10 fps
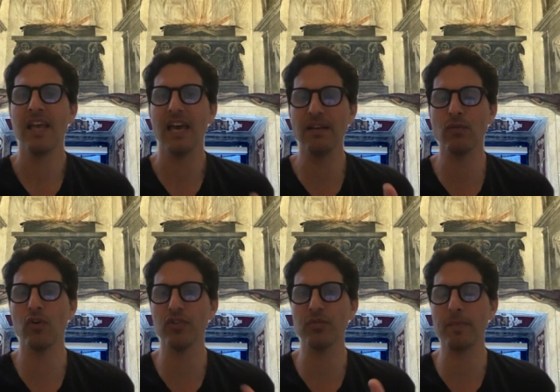And of
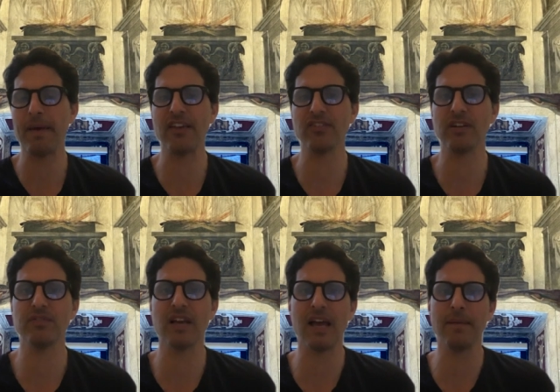course, with the passing of
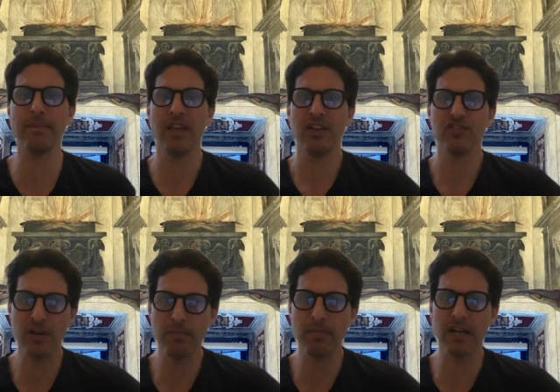time,
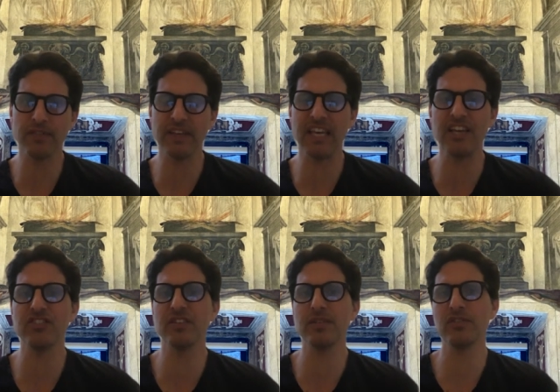some
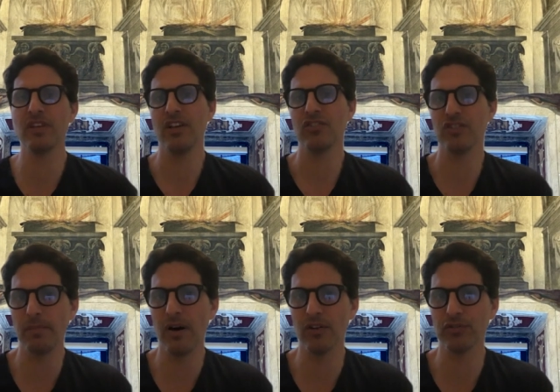modifications,
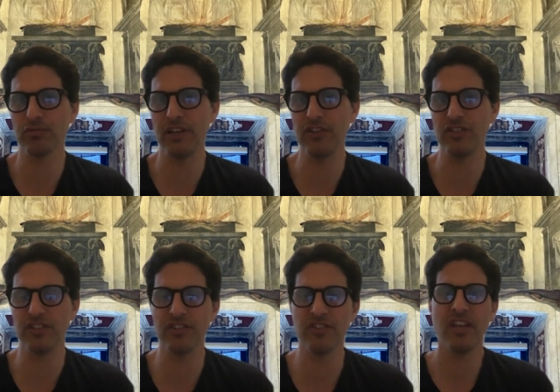some
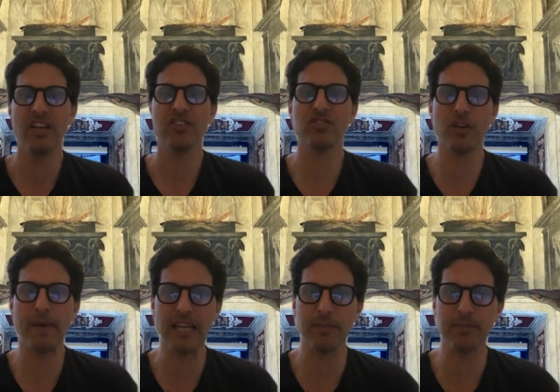alterations, some
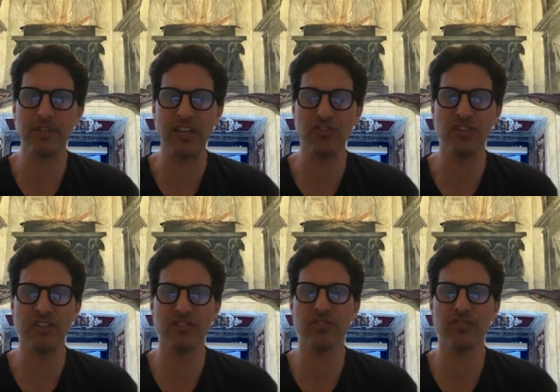adaptations.